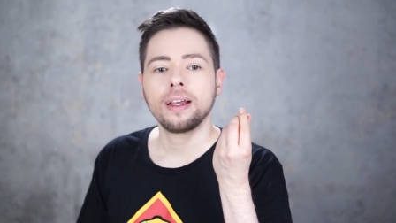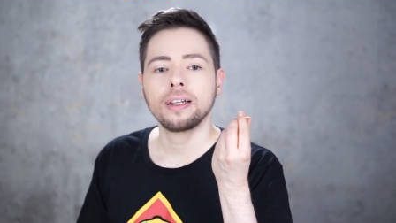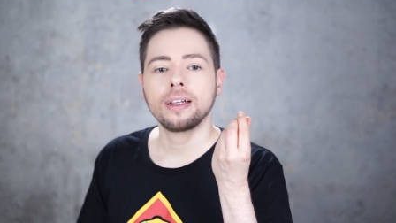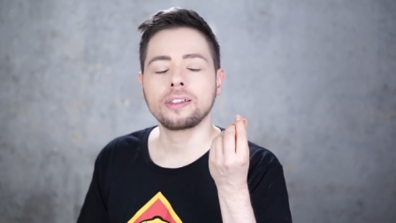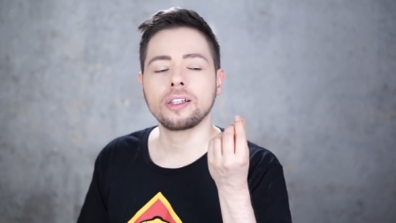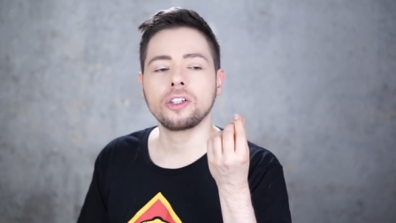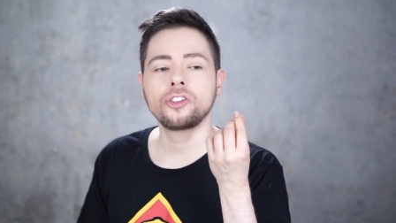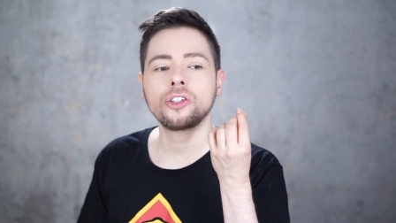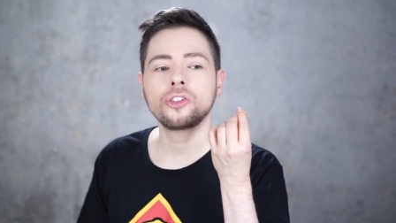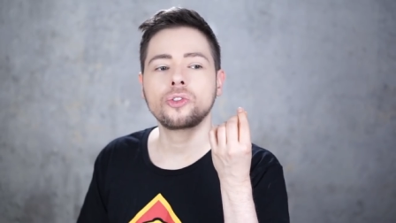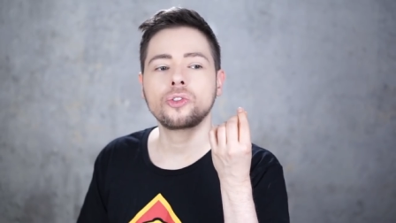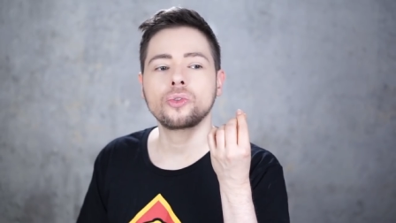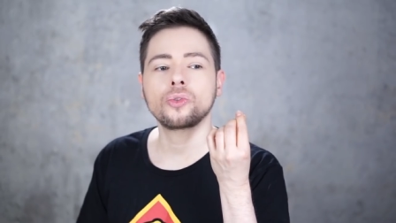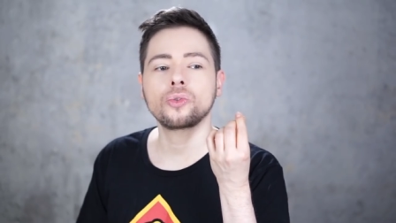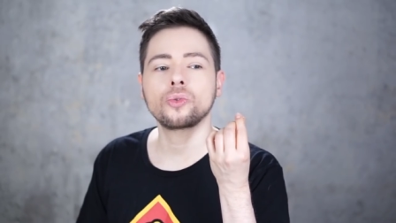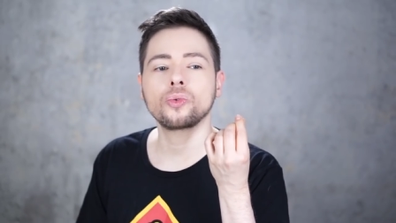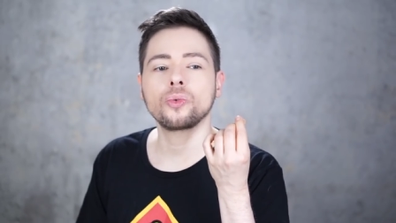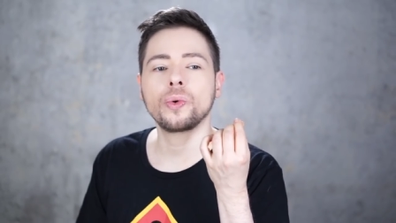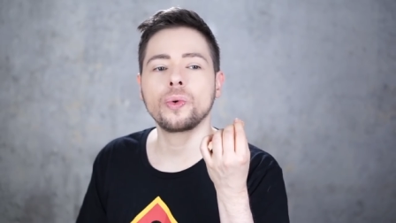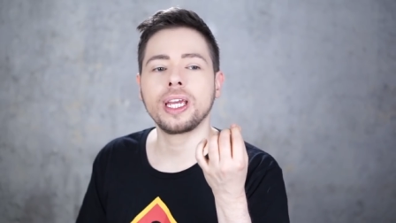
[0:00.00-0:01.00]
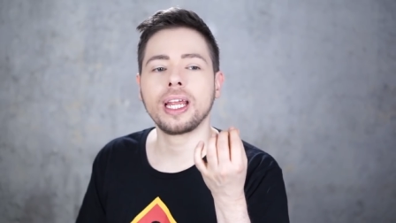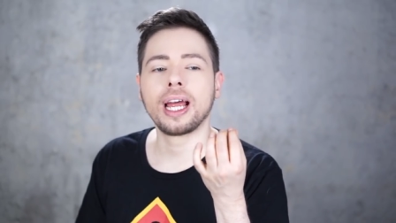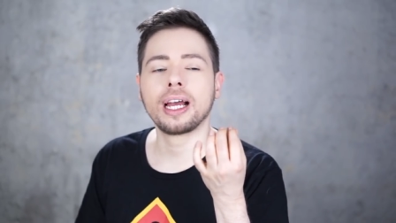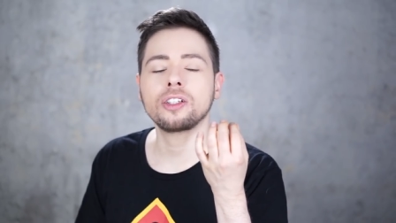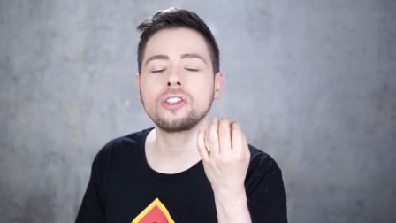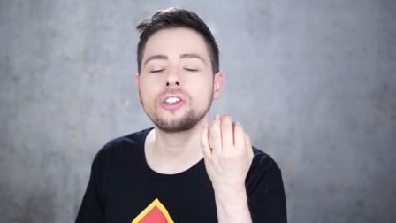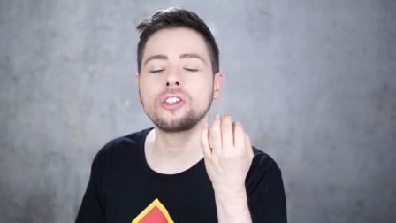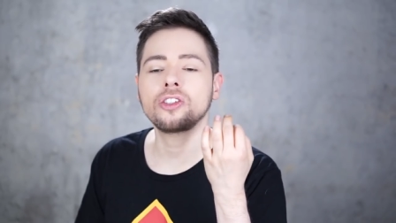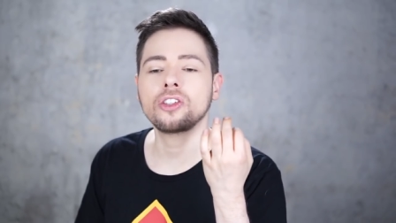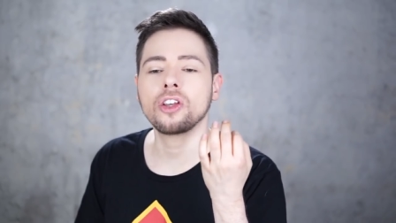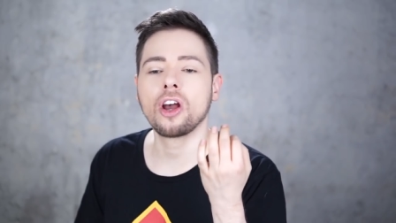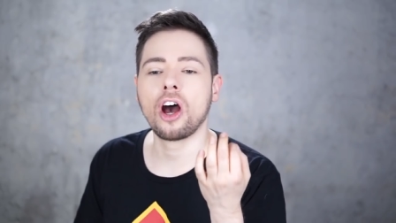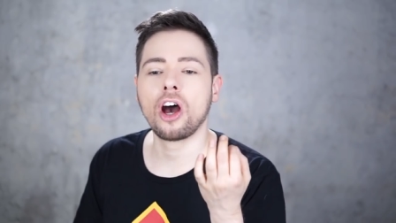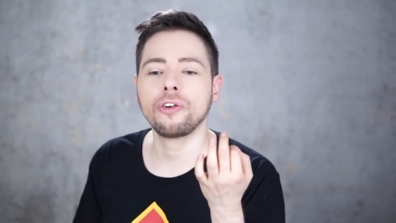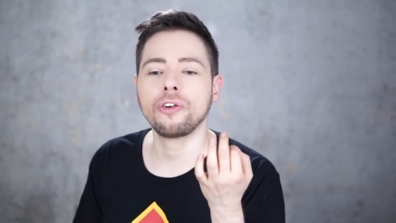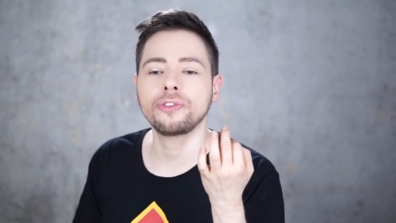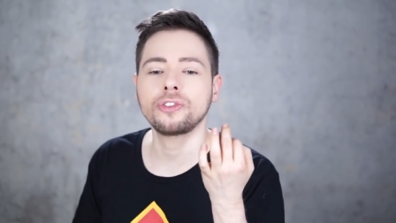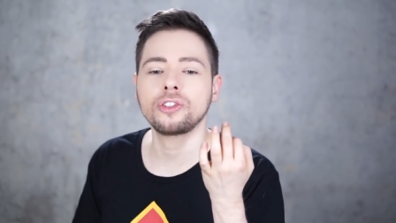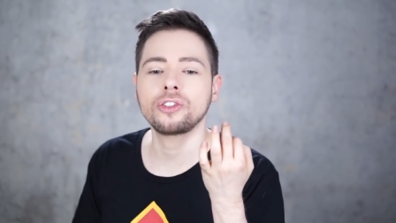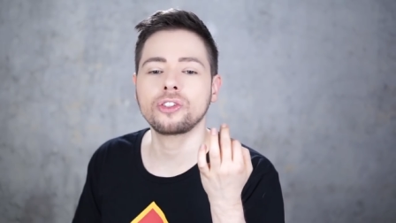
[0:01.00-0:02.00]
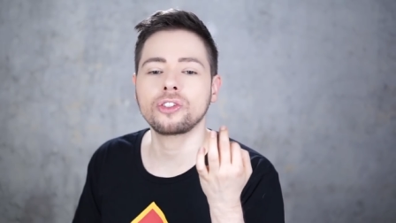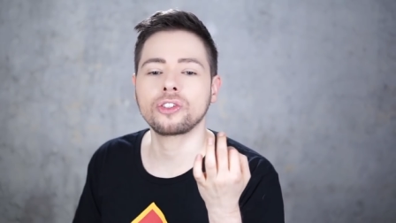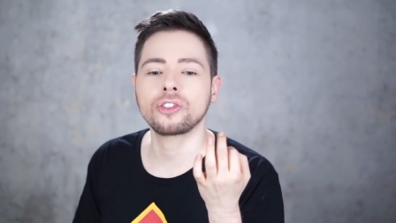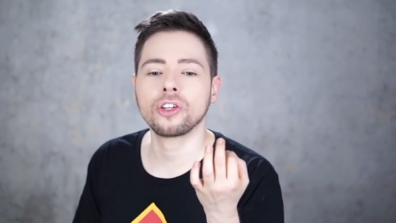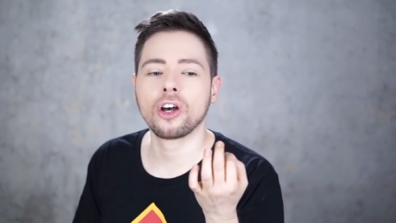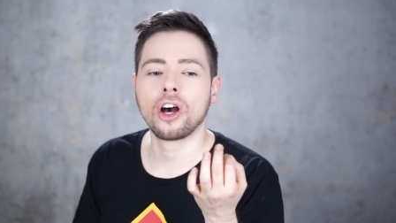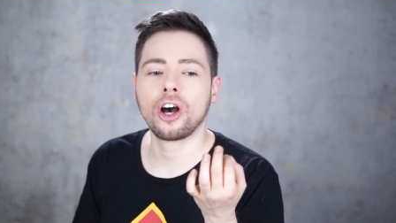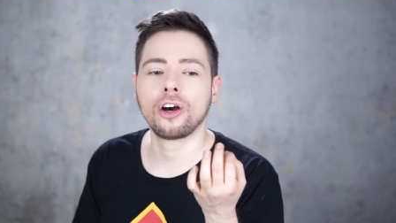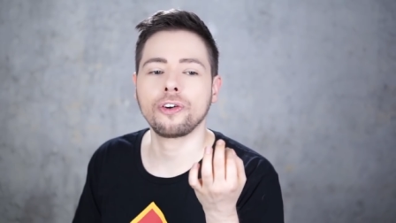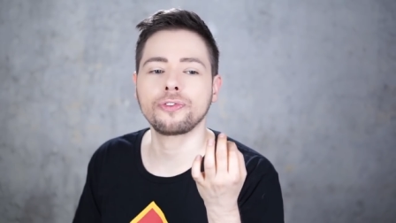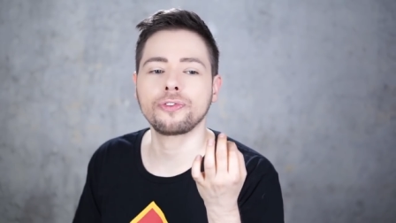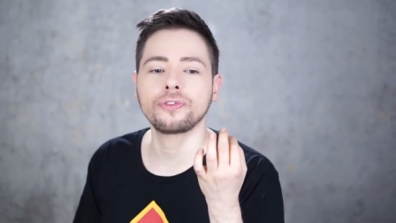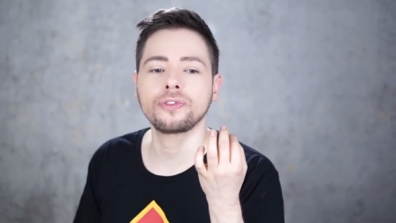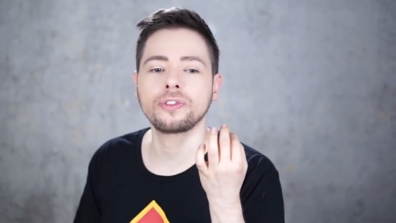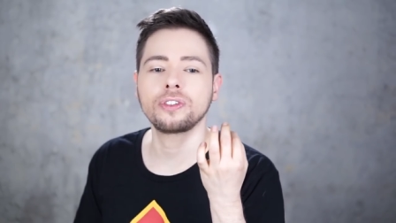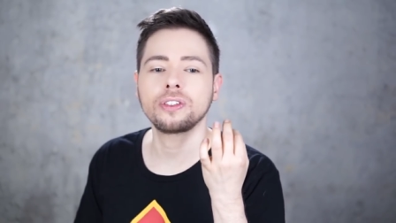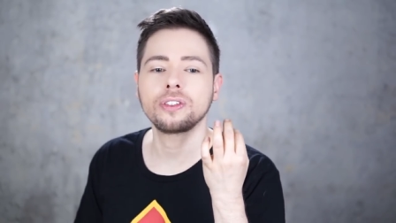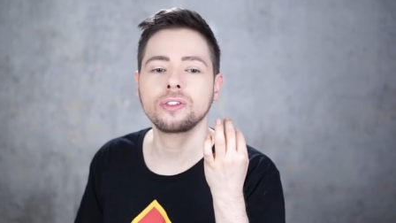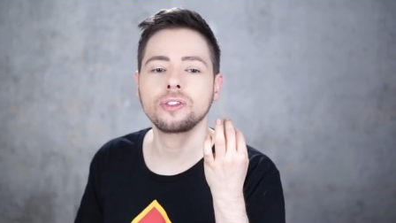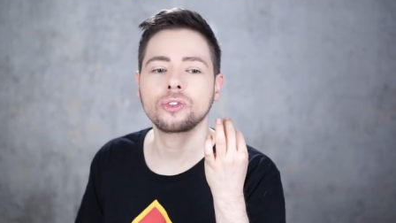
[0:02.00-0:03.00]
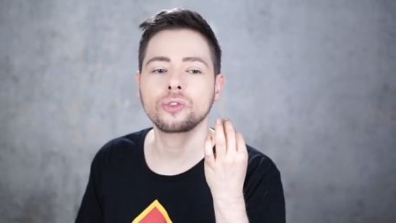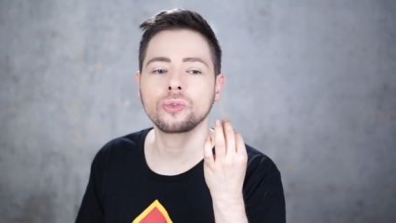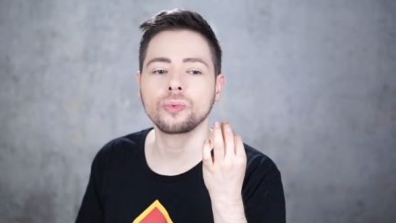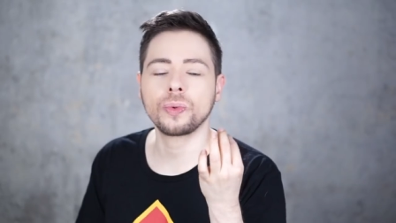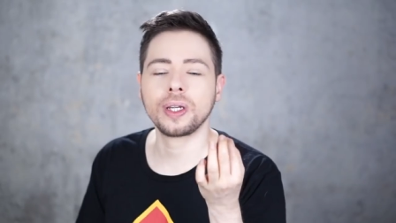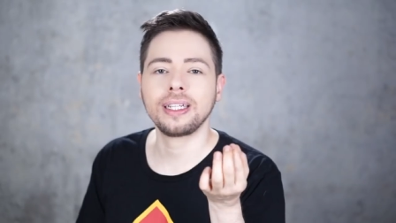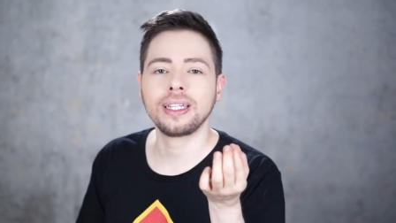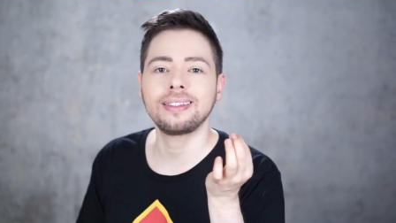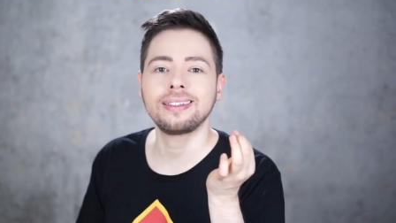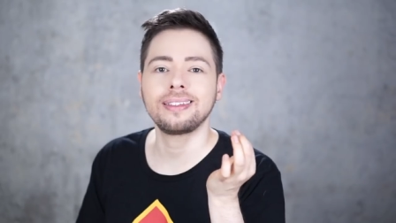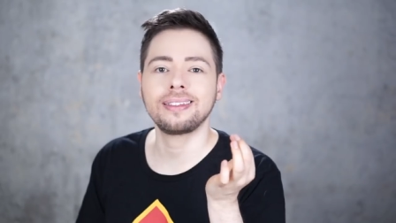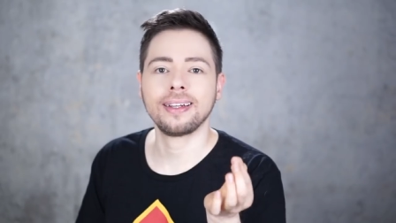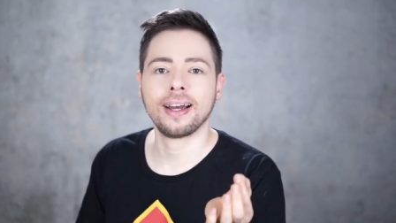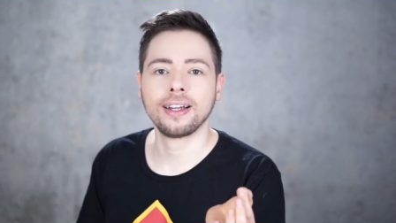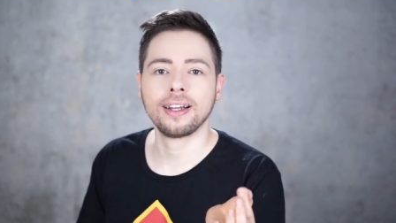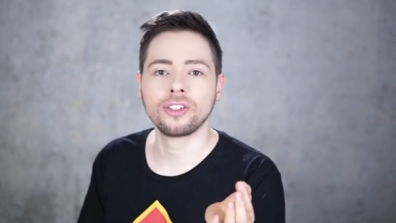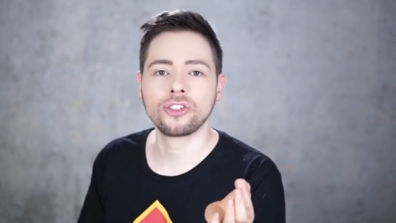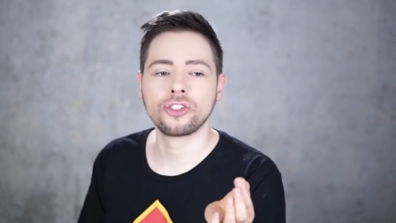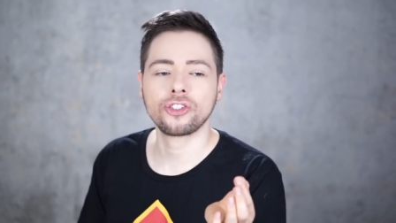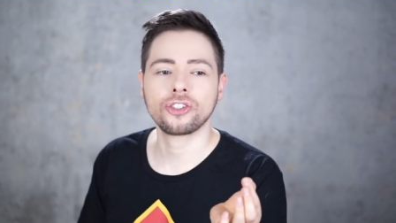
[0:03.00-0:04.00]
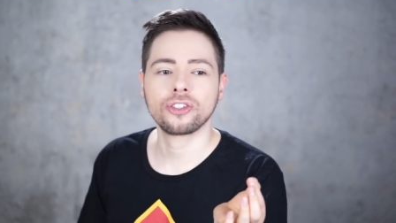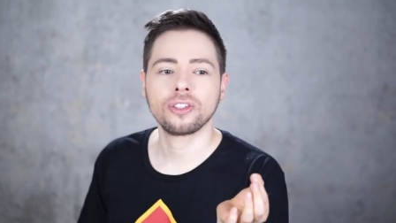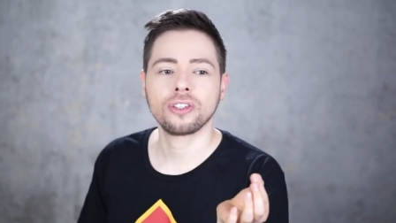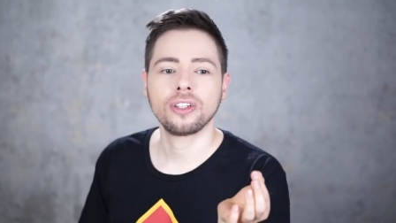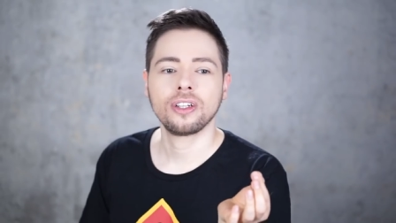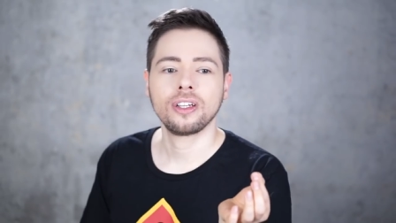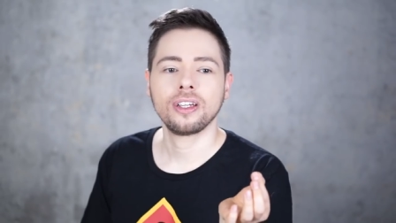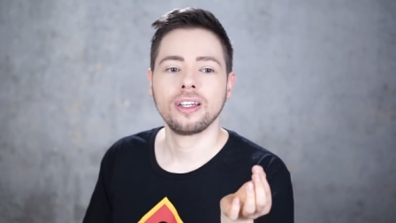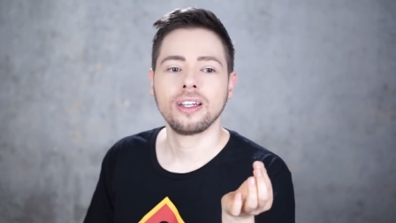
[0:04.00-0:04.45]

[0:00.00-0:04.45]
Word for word: such a sweet a soft soft sweet touch